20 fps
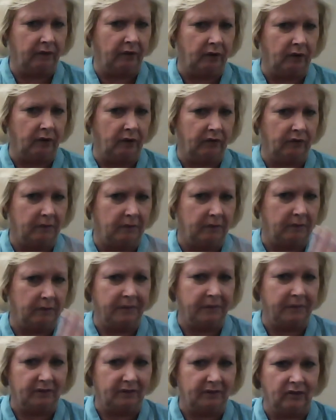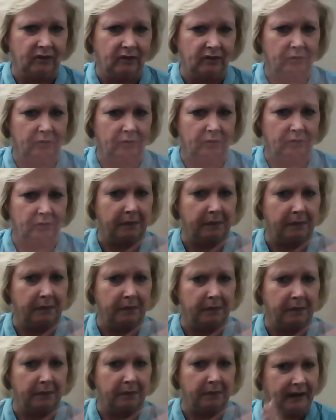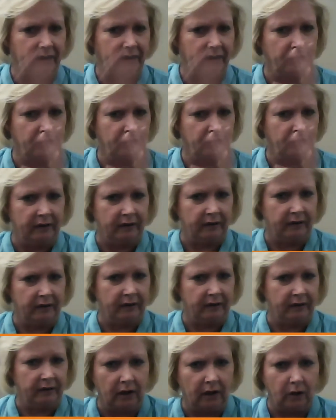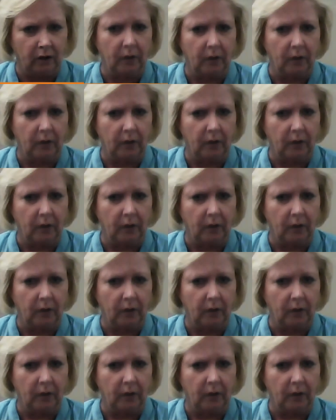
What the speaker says: on my business, or my right brain of creative flow,